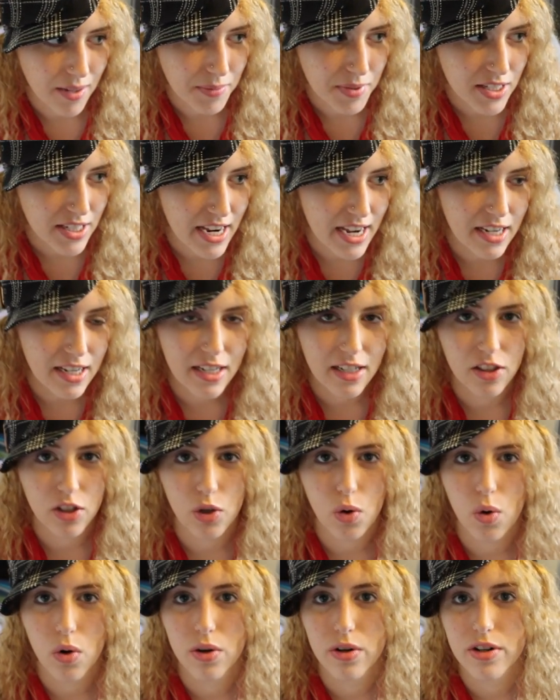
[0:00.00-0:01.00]
standing in
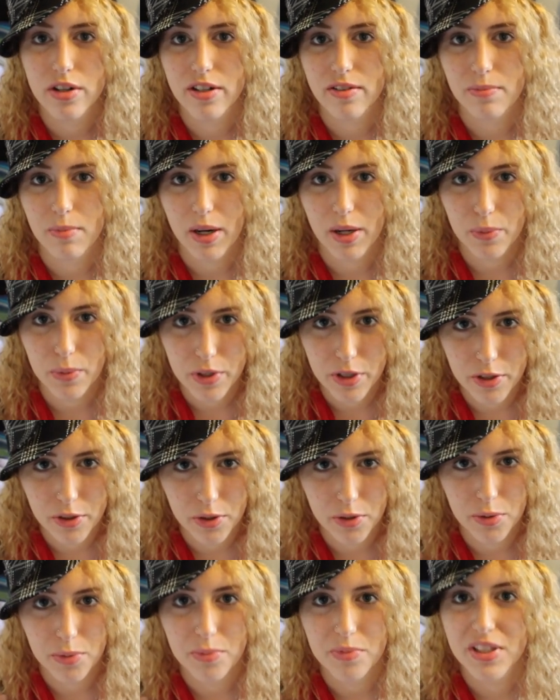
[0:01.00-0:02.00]
the corners of my
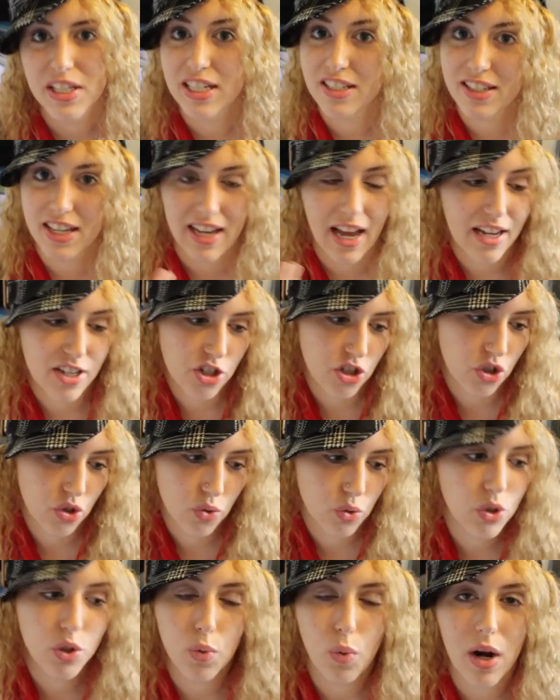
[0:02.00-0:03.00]
room, things like, I
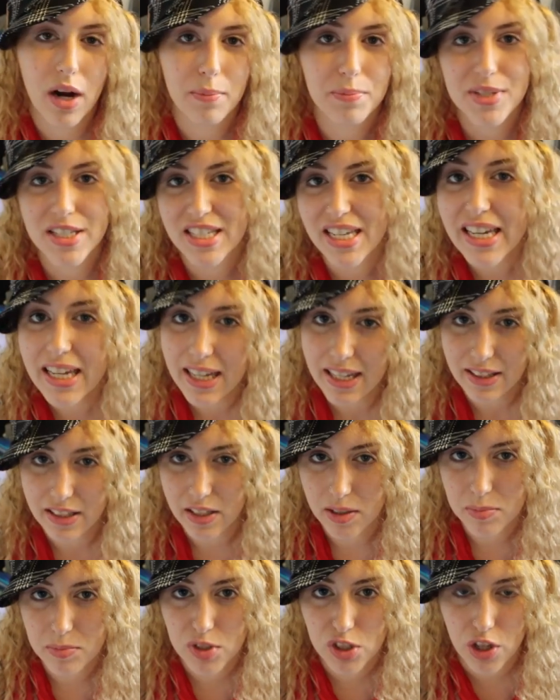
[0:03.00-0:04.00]
just grew up seeing
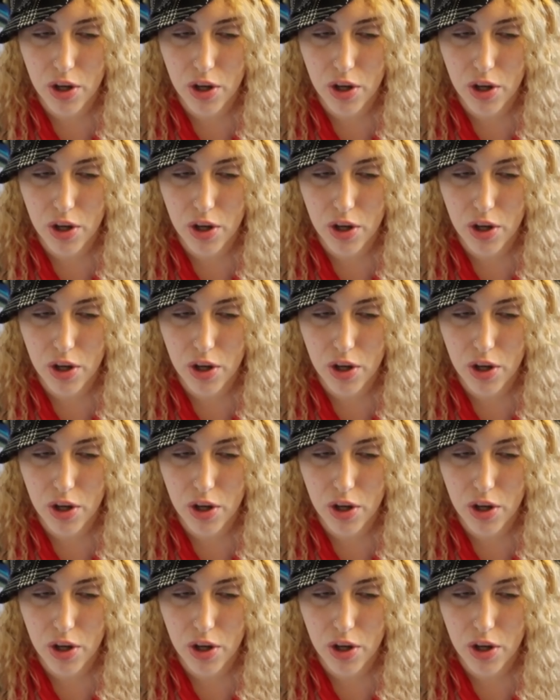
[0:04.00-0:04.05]
them.